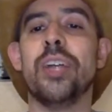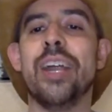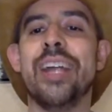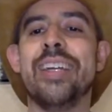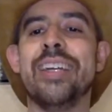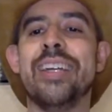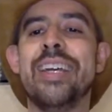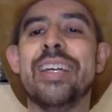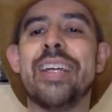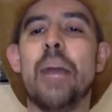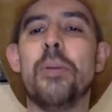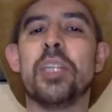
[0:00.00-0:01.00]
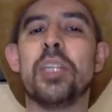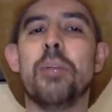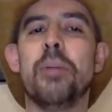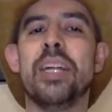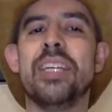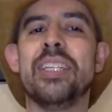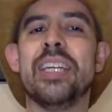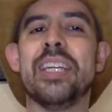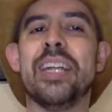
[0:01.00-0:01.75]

All right? God bless everybody. Take care.